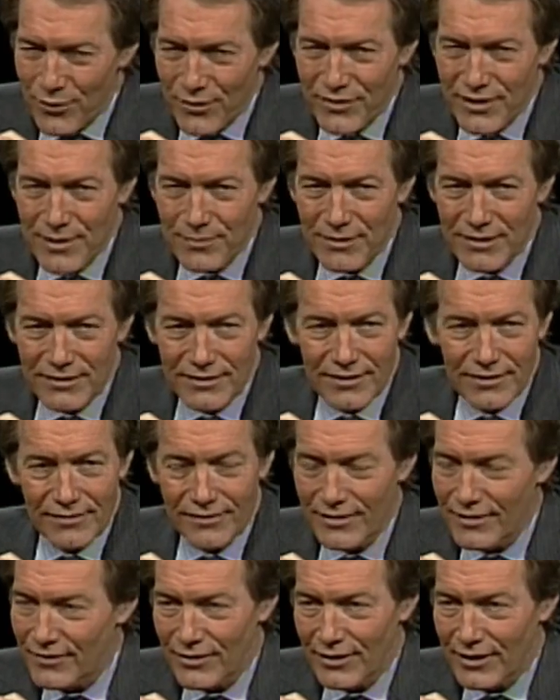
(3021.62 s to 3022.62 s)
with him at dinner
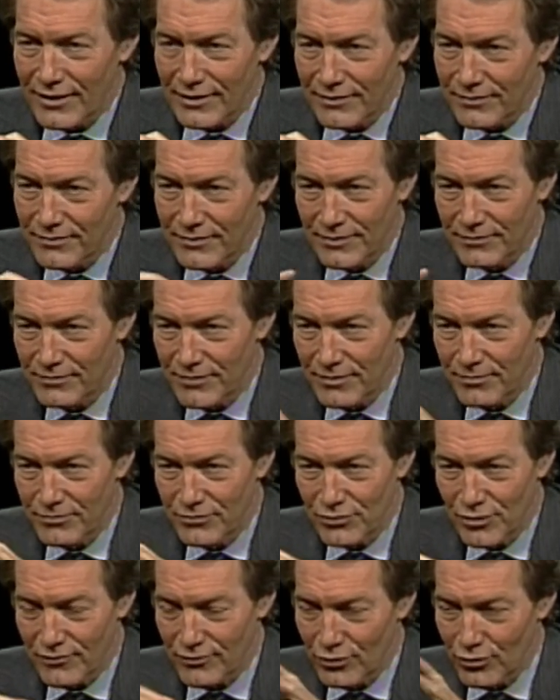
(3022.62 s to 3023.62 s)
the other night at, at, at
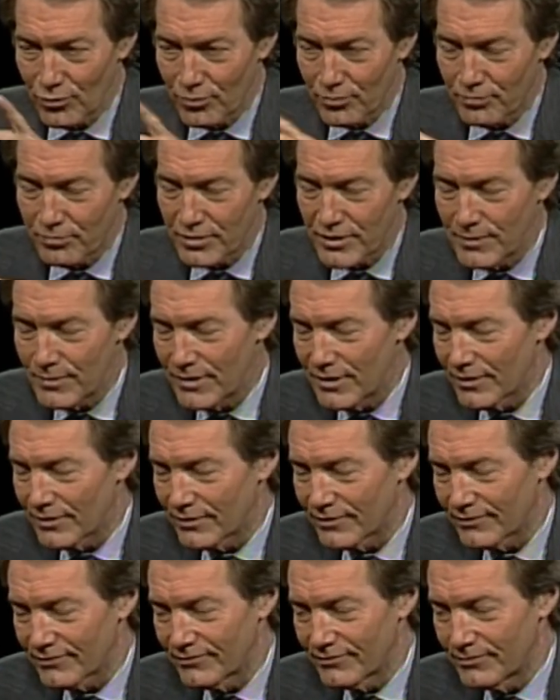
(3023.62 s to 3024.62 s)
sort of a little premiere
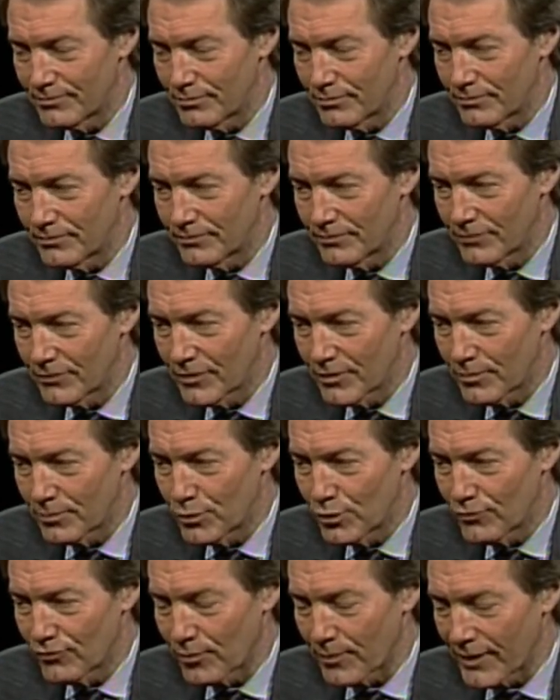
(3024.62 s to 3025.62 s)
of
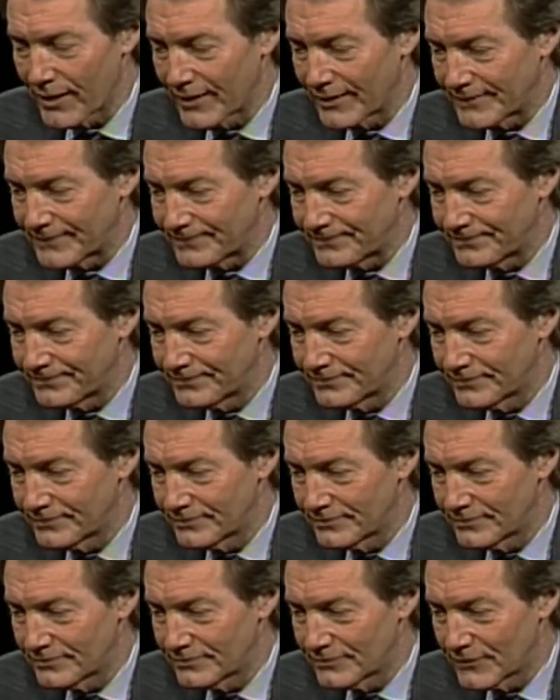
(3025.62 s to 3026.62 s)
Beautiful Mind.
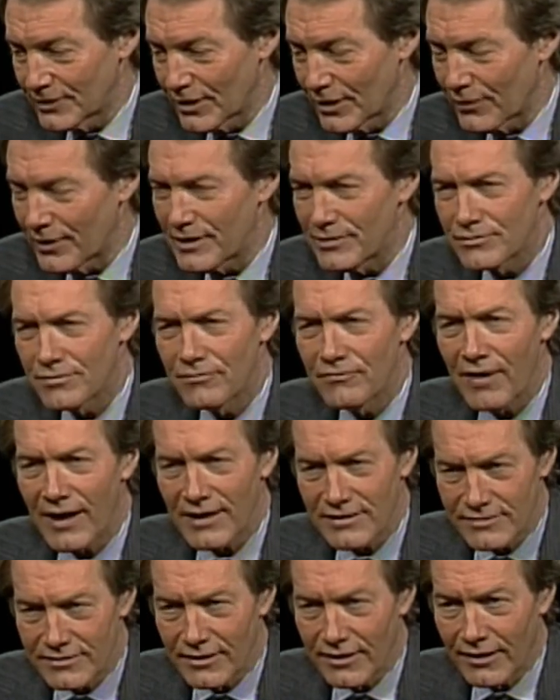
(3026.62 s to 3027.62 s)
You know, he's a
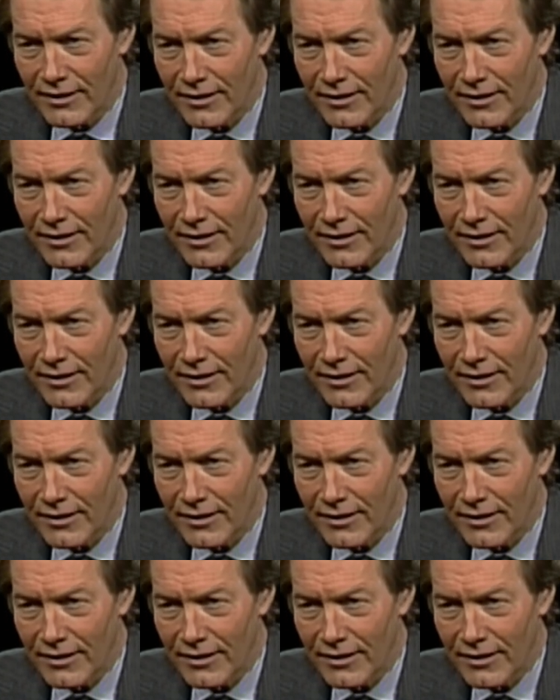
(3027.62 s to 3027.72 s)
fascinating